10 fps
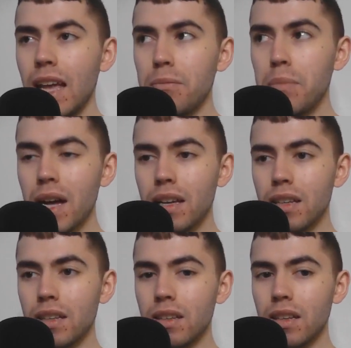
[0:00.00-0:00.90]
But
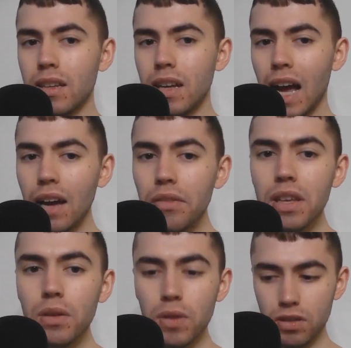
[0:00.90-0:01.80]
I
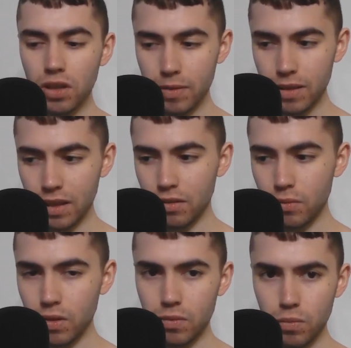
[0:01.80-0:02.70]
really want to talk about this.
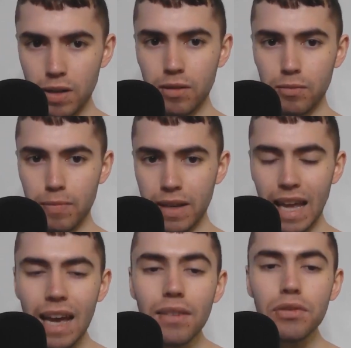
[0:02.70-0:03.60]
What
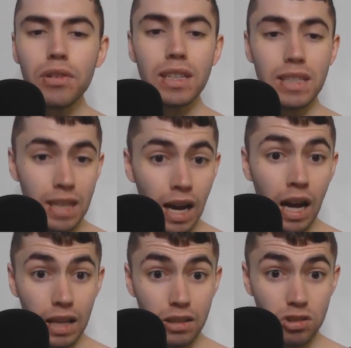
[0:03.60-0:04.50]
McCaffrey
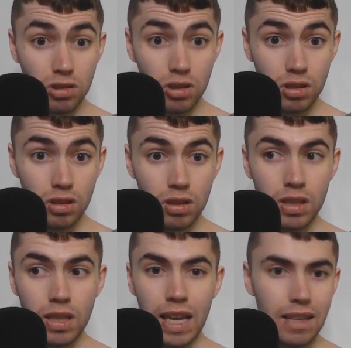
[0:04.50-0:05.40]
does
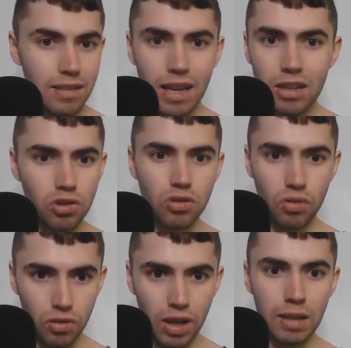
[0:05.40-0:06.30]
is not just a
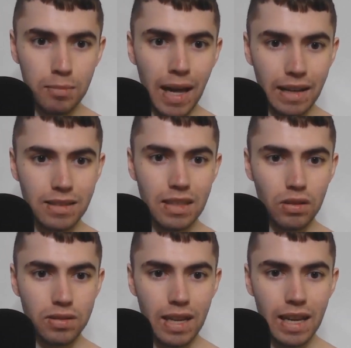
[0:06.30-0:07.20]
running back
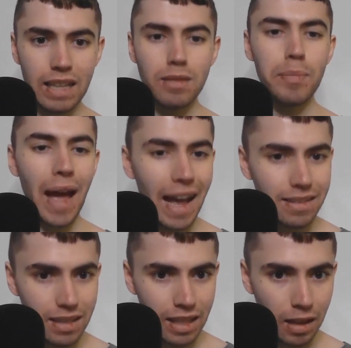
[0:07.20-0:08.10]
skill set. It's a
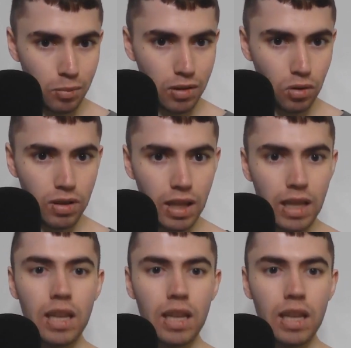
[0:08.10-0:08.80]
passing game skill set.